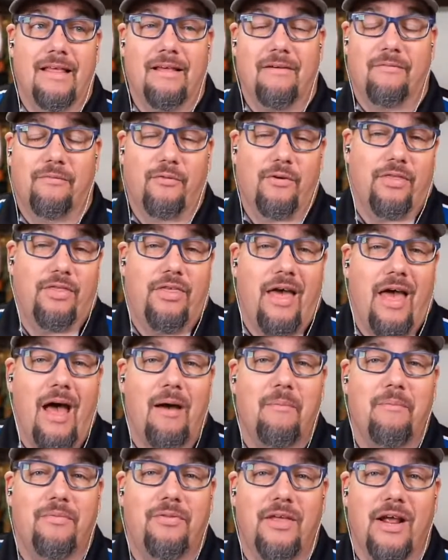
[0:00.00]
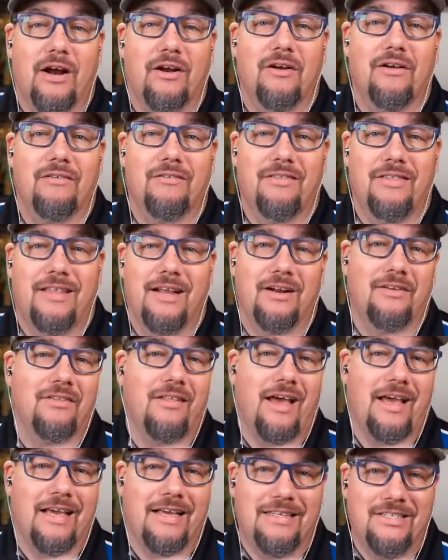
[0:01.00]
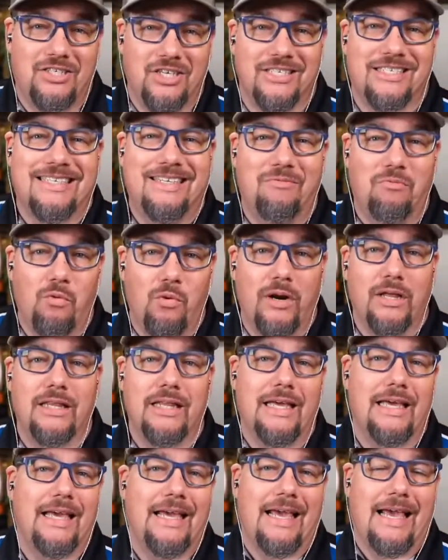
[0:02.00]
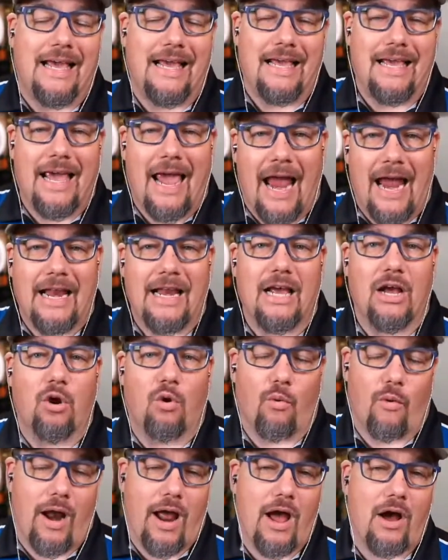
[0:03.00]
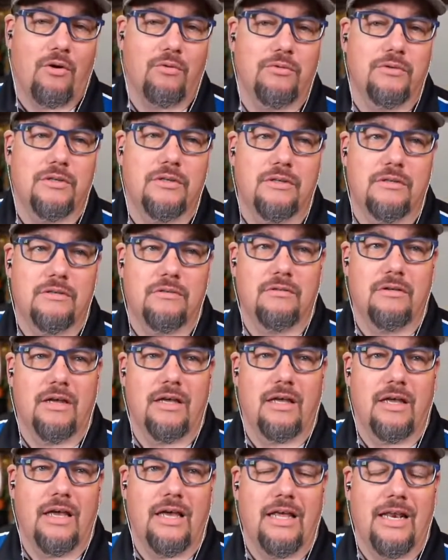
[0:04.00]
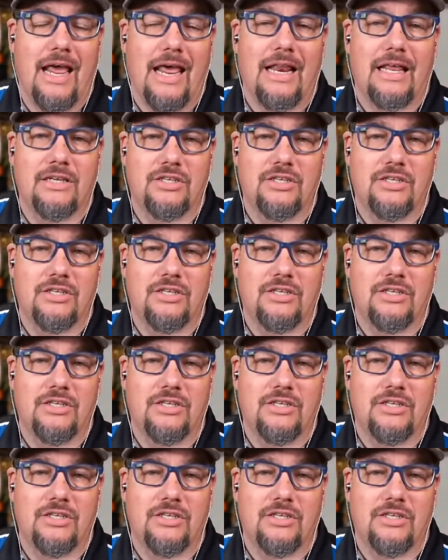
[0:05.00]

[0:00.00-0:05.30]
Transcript: For them, they're like just really gaining ground in any